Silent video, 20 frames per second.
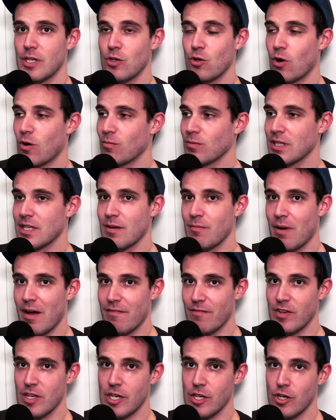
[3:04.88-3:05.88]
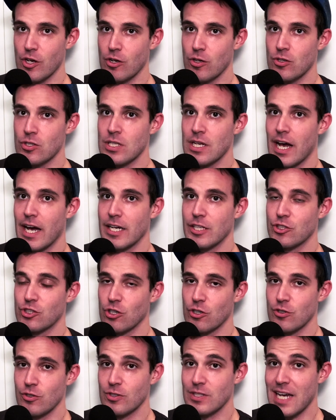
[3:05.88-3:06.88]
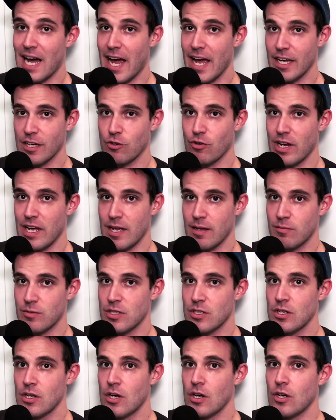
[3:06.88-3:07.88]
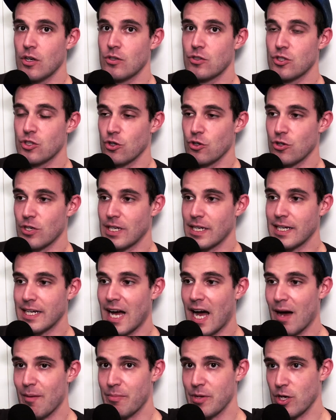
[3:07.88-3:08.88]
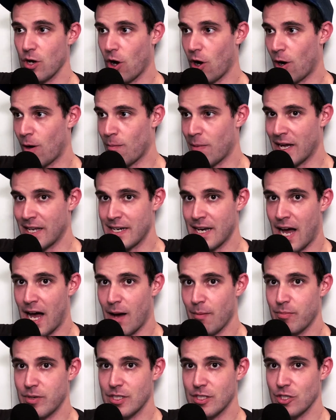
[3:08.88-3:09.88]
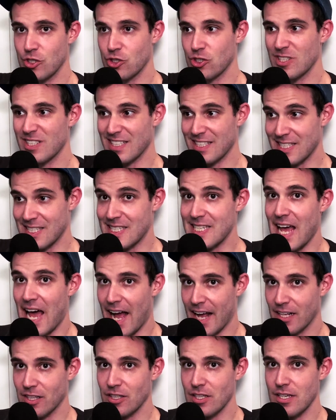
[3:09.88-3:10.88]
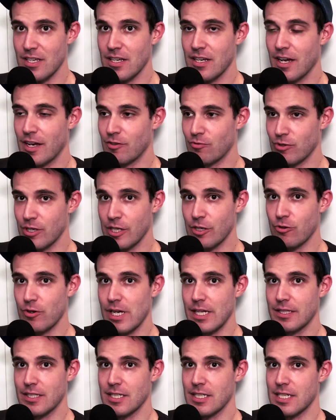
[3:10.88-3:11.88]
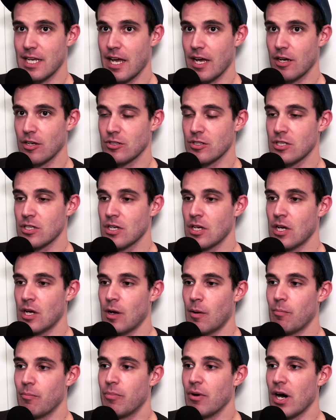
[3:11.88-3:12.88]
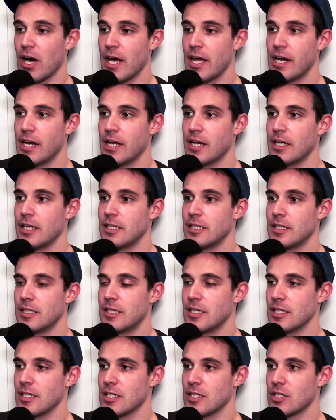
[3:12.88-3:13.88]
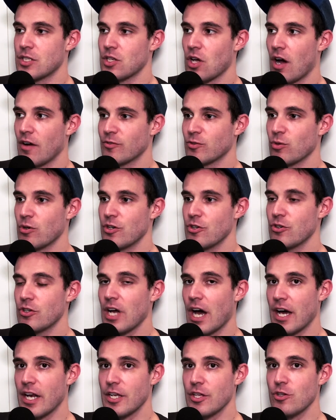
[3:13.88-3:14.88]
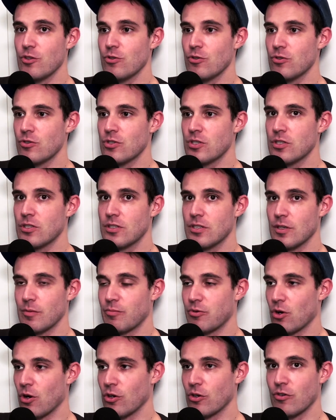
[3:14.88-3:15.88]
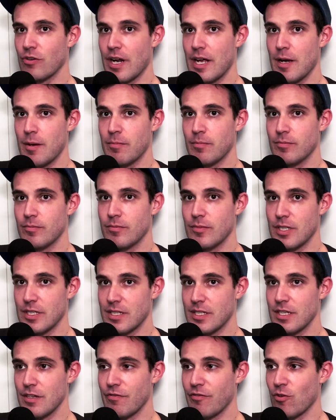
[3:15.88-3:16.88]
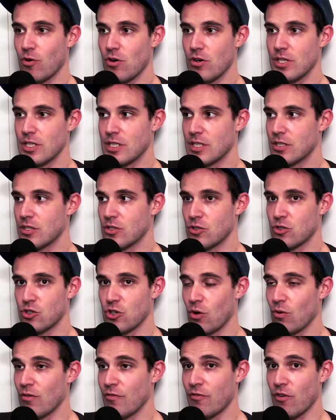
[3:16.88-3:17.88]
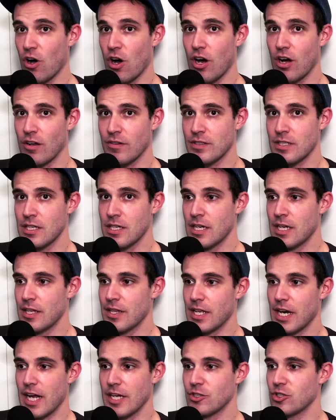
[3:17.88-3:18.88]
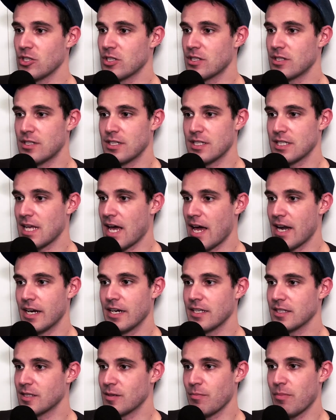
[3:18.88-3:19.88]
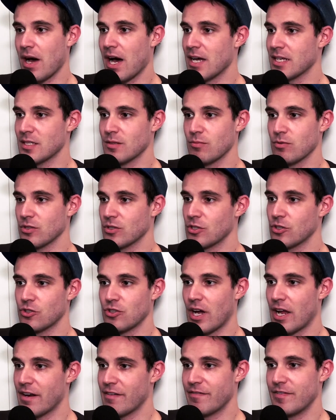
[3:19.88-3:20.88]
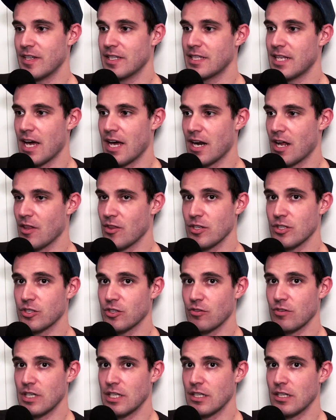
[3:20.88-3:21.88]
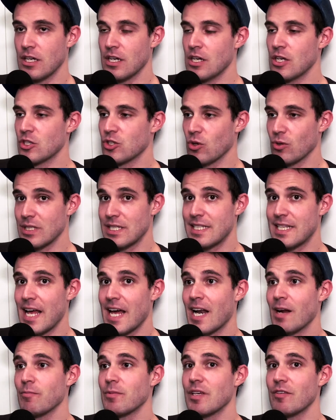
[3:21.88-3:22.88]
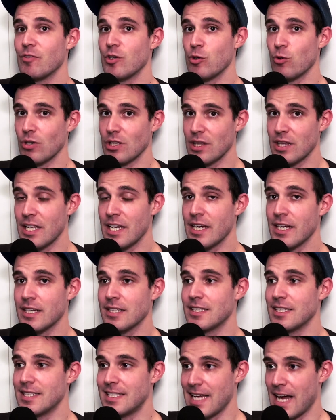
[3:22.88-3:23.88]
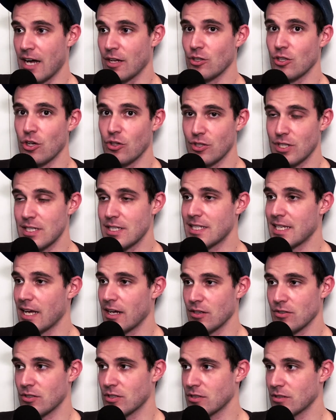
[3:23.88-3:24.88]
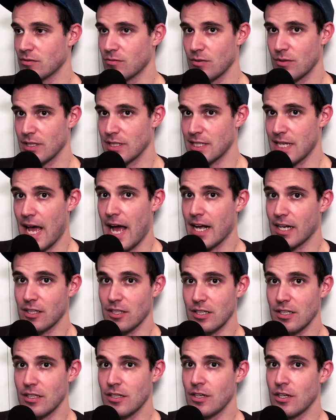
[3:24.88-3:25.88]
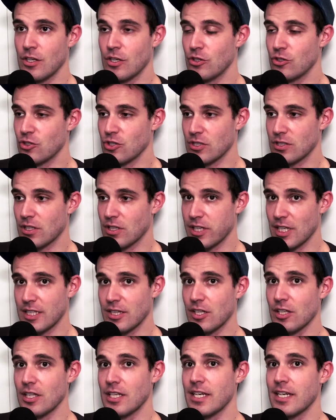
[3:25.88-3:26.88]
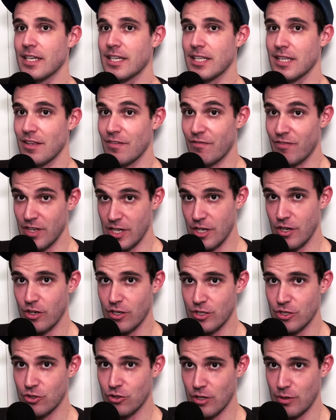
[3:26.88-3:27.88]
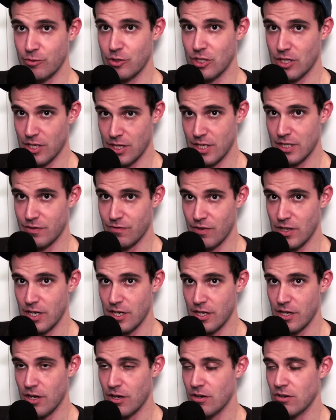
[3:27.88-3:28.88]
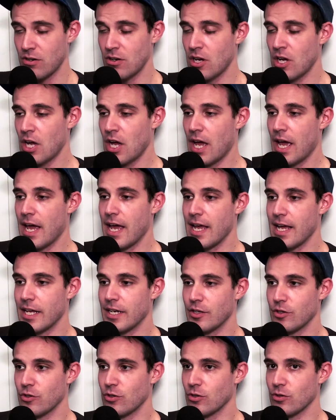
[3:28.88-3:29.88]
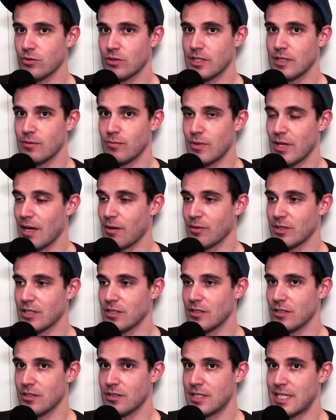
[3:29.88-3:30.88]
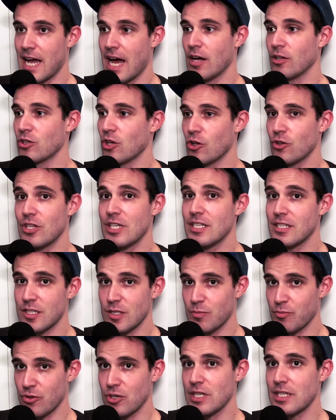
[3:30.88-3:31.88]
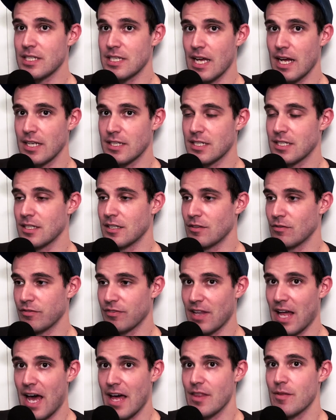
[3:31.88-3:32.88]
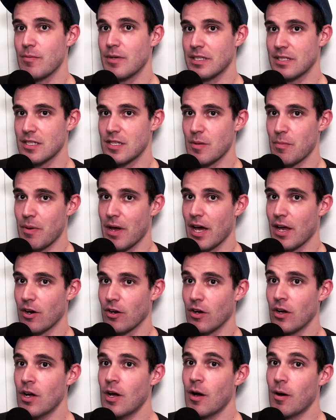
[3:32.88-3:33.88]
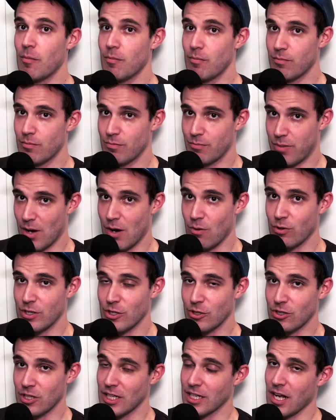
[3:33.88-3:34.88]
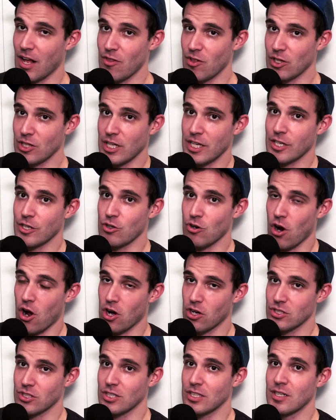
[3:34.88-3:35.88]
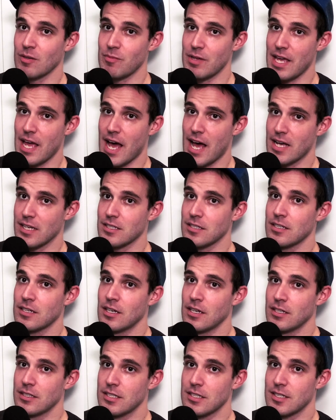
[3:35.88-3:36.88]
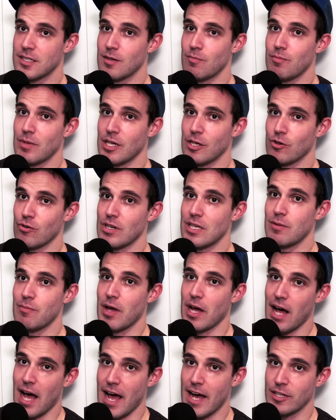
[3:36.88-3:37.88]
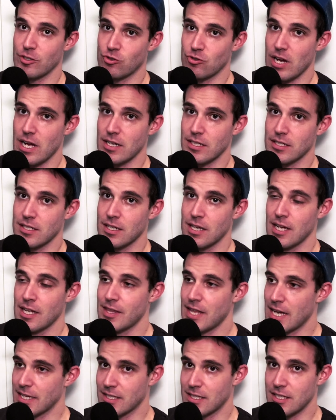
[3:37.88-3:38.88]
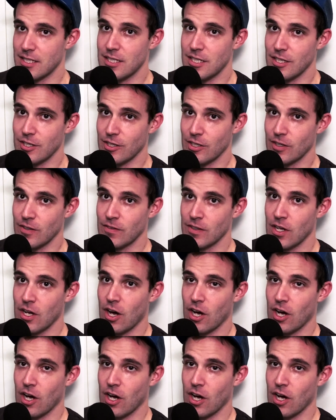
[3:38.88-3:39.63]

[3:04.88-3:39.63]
Normally in my videos, I show you diagrams so you can copy all my knob positions exactly and recreate the sounds. But the software you got to use to program the C4 is so involved that I just decided it's impossible to try to fit that on the screen. So instead, I'm giving you a link to download these sounds exactly. You just click the link in the video description of this video, and you'll be able to download these as presets and fly them into the pedal. But when you click on the link, you're also going to be asked to submit your email address. That's the deal.